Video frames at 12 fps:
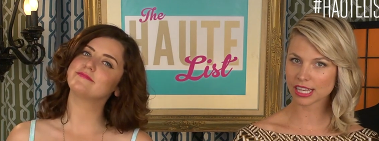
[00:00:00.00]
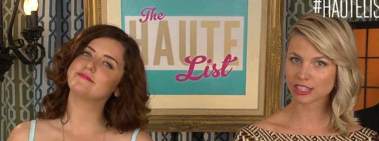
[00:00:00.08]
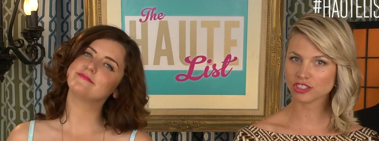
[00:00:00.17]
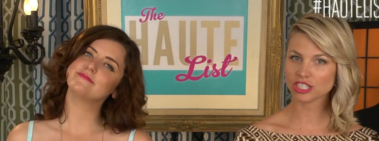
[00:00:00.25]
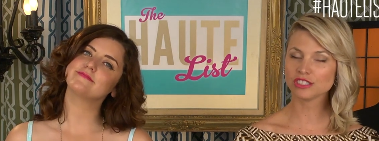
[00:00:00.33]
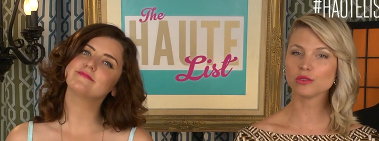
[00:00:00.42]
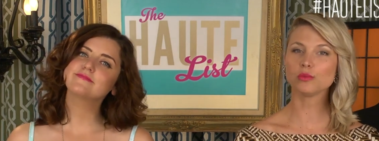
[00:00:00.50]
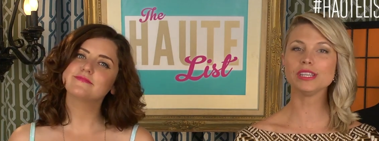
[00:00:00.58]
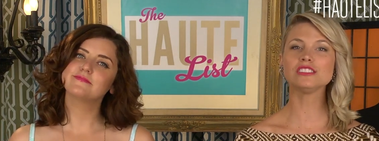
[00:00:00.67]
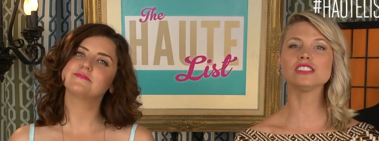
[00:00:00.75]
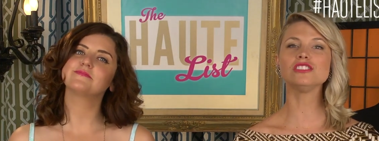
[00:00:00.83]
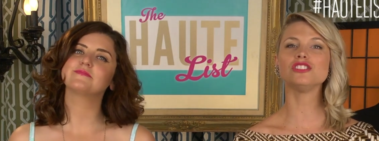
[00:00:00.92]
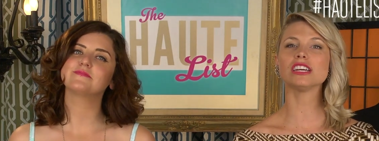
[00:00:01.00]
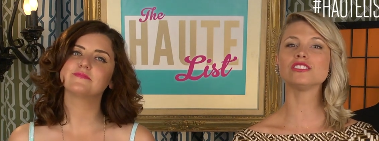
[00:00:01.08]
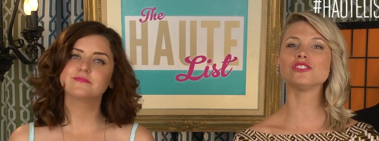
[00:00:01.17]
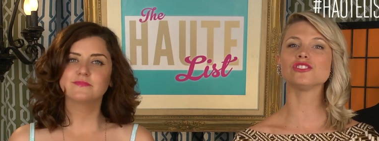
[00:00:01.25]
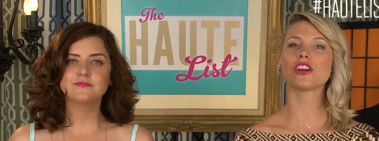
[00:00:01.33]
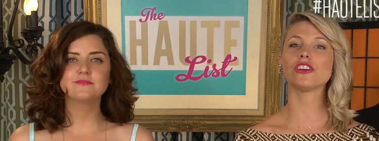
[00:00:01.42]
Speaker 1: sections, we
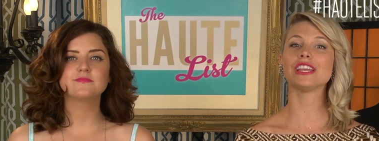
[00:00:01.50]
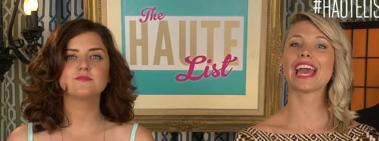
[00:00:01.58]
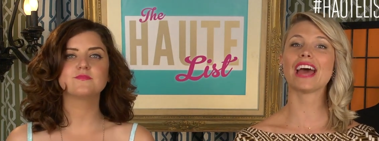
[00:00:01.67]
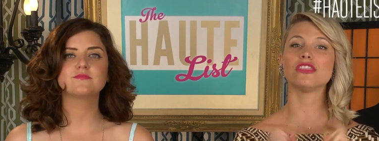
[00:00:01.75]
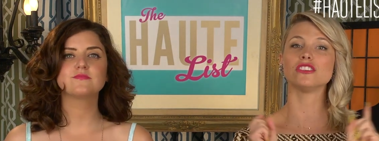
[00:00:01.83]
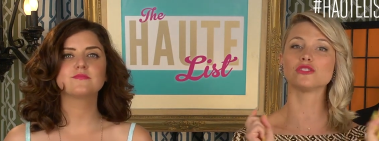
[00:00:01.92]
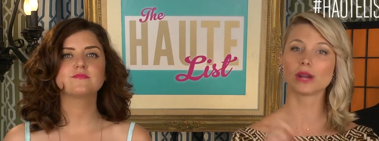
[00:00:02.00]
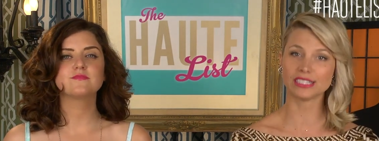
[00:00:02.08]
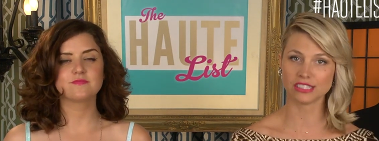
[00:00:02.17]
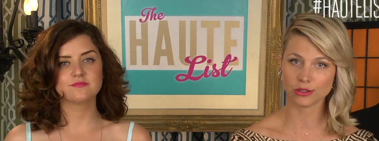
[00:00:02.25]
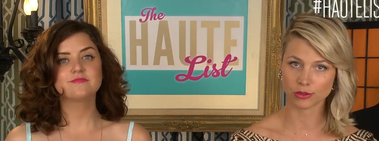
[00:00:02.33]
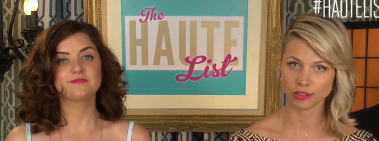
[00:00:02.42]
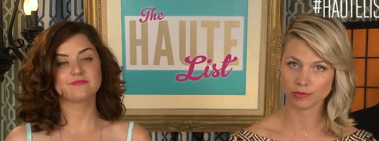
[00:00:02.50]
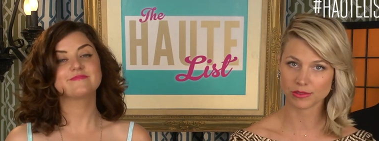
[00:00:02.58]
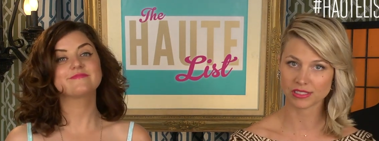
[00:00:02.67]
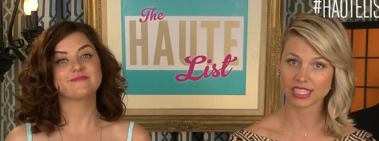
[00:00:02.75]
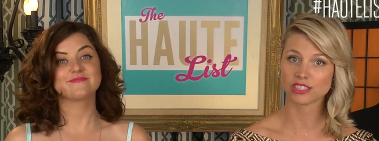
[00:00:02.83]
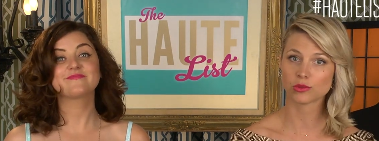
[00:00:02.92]
suggest starting at the dressing
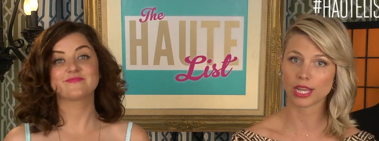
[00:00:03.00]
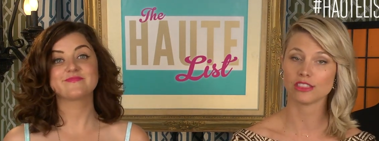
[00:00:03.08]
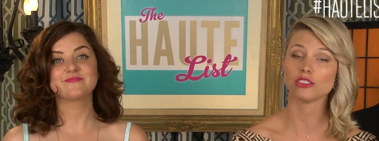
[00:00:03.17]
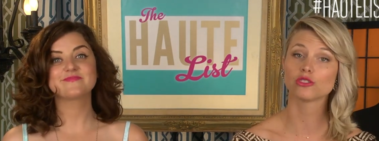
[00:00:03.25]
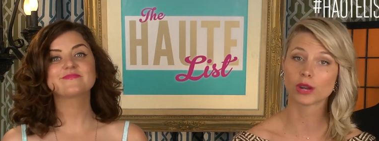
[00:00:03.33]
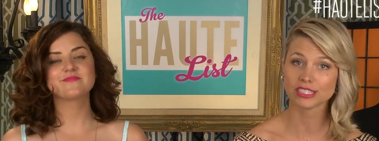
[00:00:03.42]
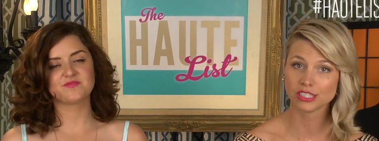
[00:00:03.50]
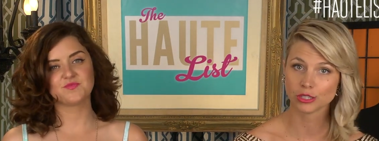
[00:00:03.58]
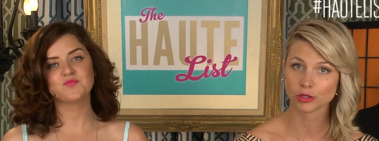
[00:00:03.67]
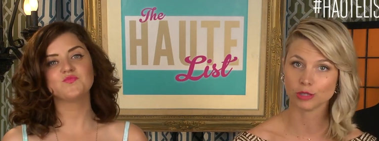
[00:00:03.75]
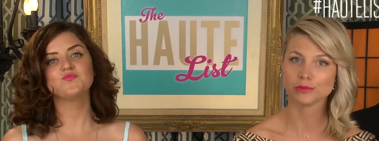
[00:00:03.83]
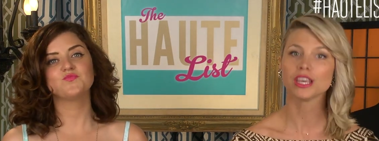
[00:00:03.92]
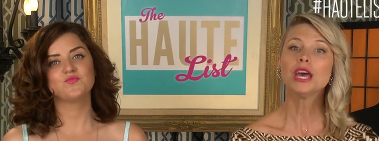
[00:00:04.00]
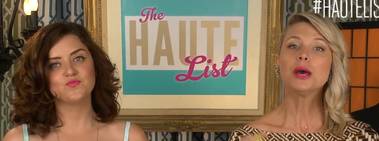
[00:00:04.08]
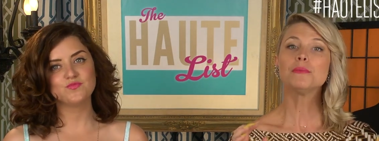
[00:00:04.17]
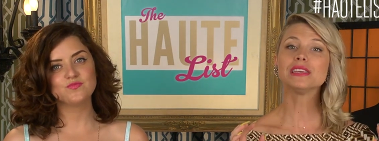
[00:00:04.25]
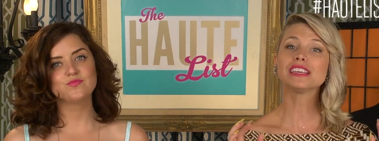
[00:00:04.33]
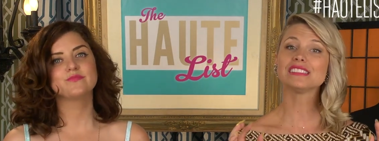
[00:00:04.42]
rooms. That's right, the dressing rooms, mm
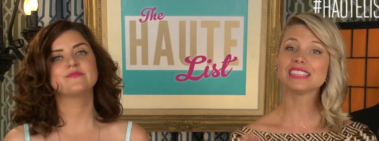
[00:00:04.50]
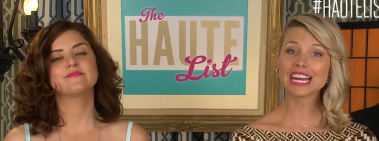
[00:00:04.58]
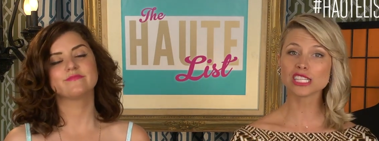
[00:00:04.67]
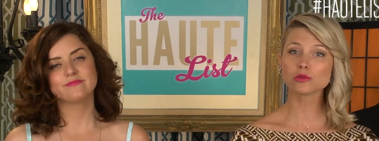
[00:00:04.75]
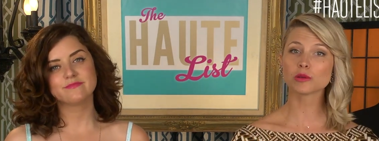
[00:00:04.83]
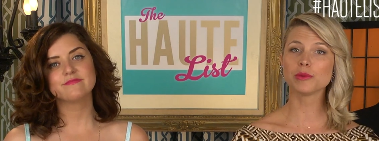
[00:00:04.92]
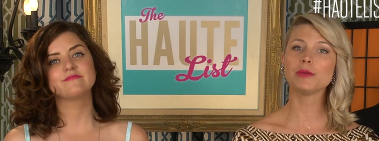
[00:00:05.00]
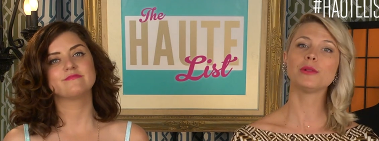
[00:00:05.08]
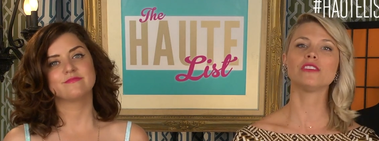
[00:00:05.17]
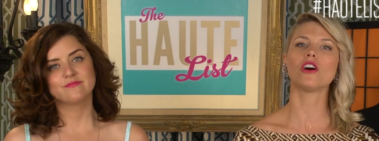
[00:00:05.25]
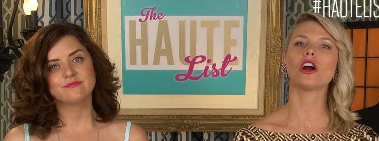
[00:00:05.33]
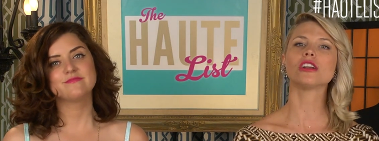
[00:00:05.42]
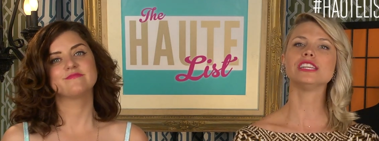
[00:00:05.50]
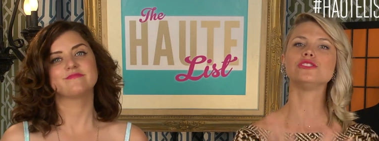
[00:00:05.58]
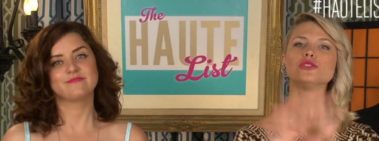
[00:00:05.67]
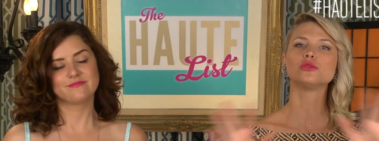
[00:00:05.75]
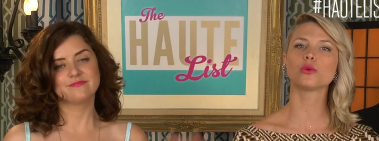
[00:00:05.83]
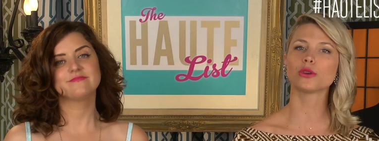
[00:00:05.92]
-hmm. because that's where people have already
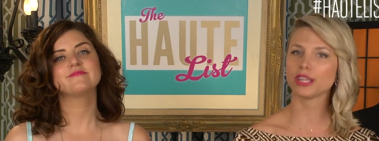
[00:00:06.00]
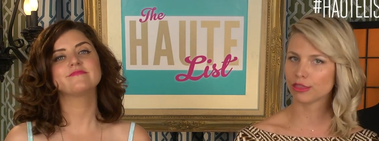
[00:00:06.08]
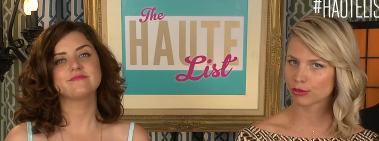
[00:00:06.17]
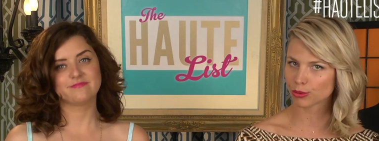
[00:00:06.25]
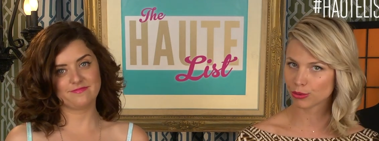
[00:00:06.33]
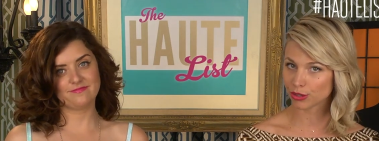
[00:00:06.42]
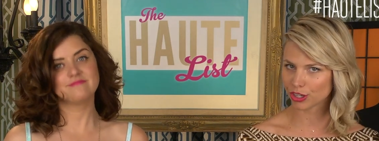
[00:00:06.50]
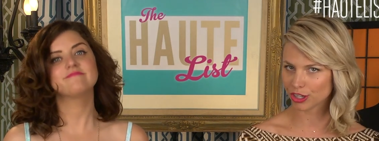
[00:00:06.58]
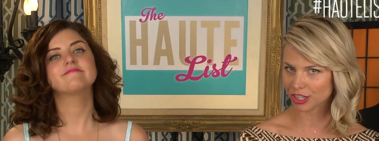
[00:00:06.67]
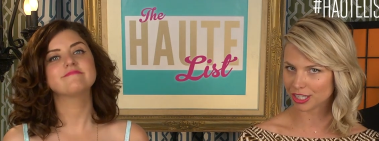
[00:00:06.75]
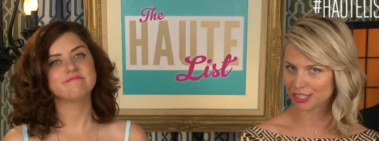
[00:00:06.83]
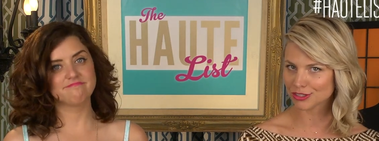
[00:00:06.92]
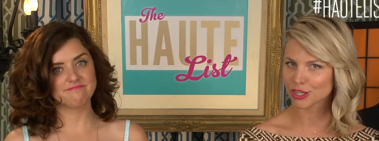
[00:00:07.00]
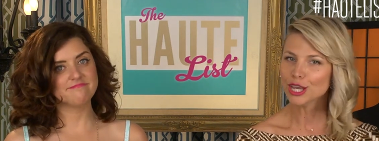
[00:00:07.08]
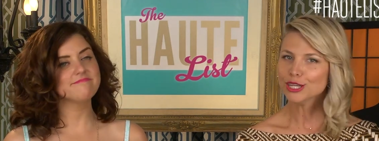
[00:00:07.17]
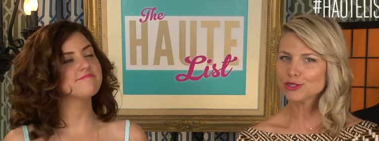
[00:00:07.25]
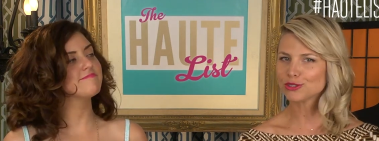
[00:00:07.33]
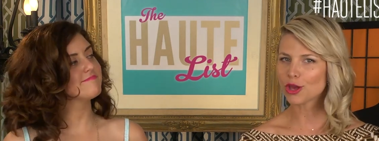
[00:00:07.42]
sorted through the goods.
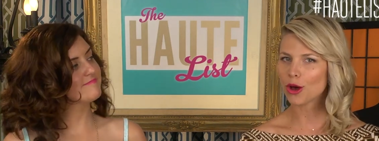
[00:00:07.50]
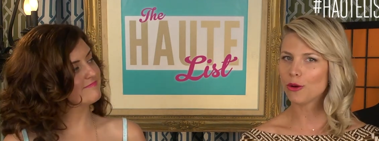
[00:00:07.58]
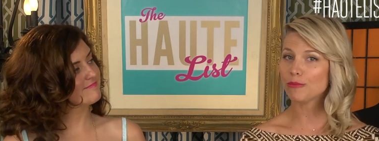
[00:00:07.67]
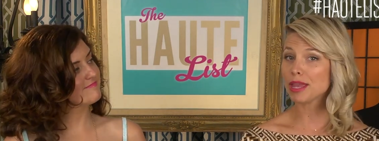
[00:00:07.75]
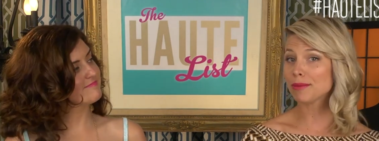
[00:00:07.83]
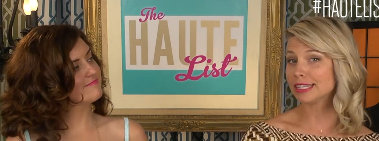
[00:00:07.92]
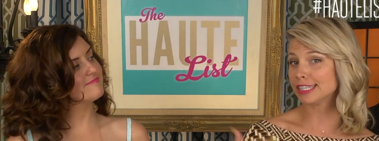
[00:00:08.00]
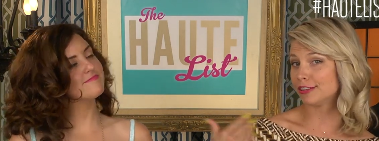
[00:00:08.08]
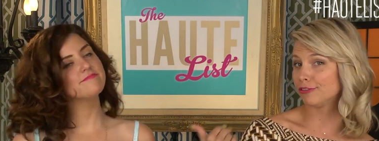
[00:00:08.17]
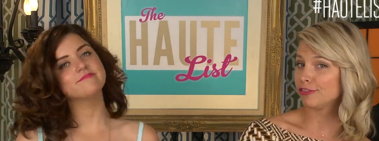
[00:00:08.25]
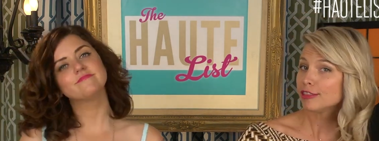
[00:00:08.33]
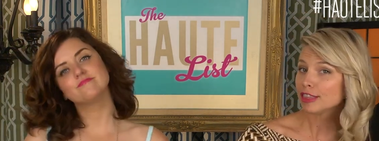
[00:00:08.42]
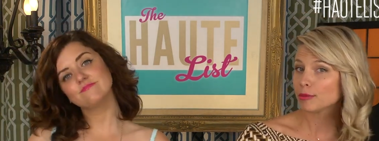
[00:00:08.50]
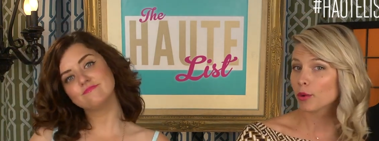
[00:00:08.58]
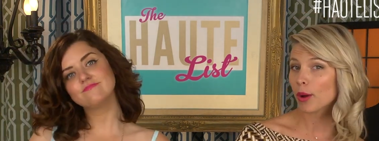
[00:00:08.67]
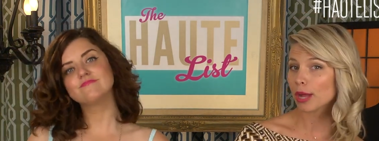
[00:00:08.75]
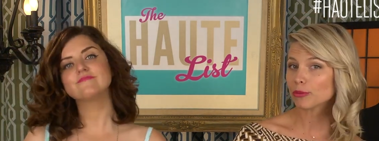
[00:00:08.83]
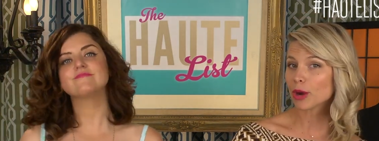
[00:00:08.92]
So maybe it didn't fit them
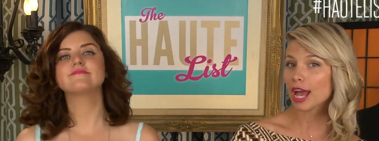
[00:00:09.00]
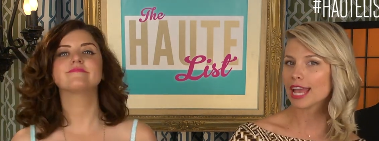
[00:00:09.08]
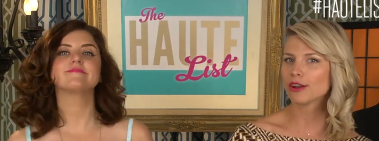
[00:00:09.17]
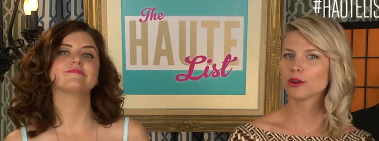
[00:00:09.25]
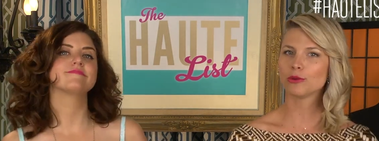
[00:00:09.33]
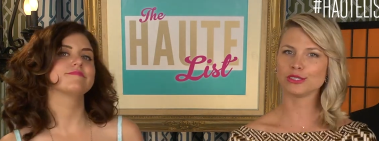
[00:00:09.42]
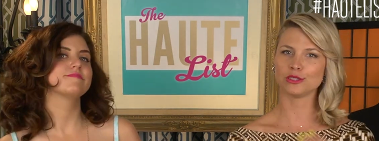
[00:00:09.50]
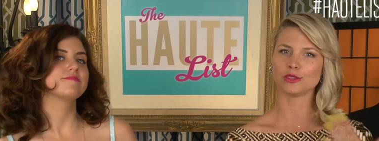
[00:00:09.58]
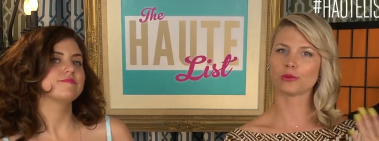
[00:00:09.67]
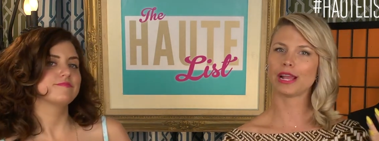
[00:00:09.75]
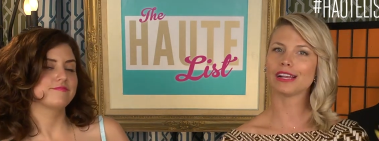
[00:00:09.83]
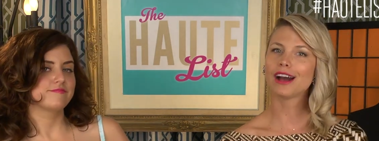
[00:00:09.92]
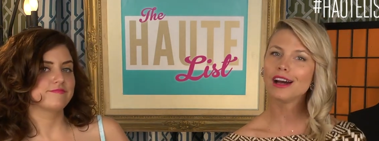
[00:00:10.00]
quite right or it wasn't the right